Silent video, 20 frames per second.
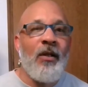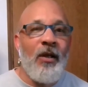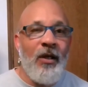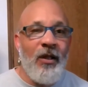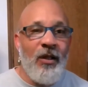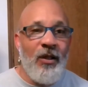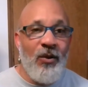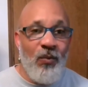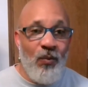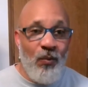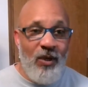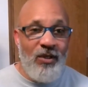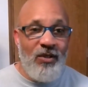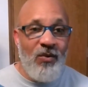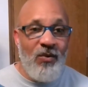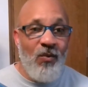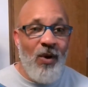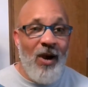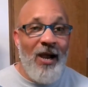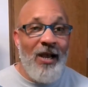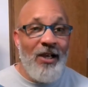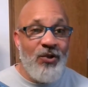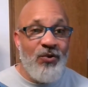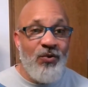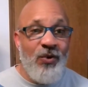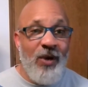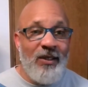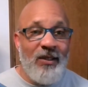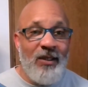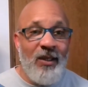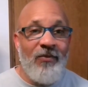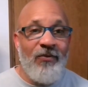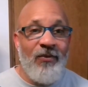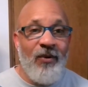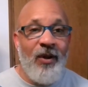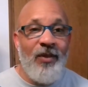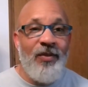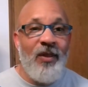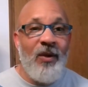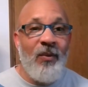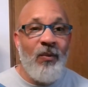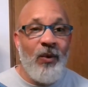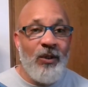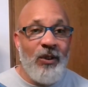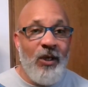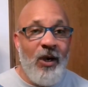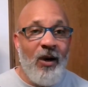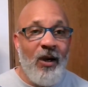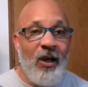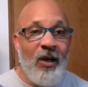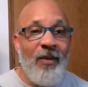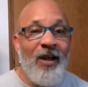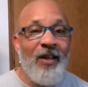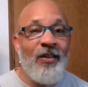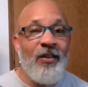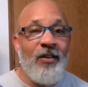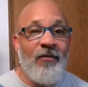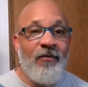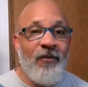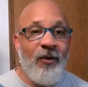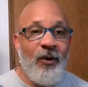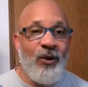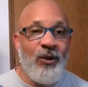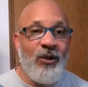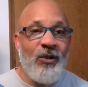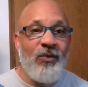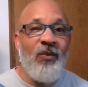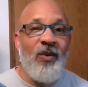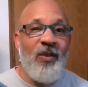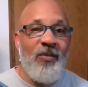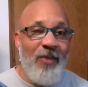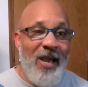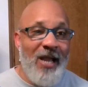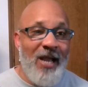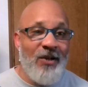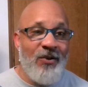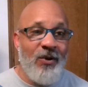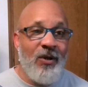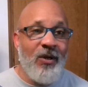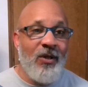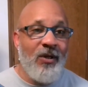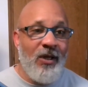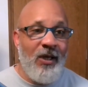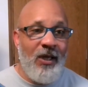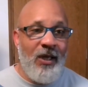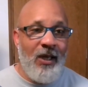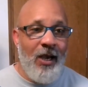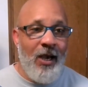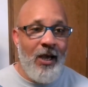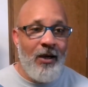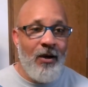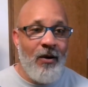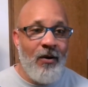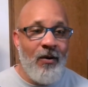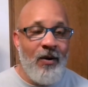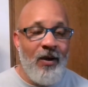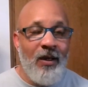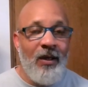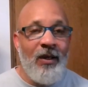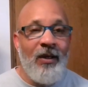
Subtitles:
And the reason why I stress up front that we're talking about the version with Patrick and Keanu,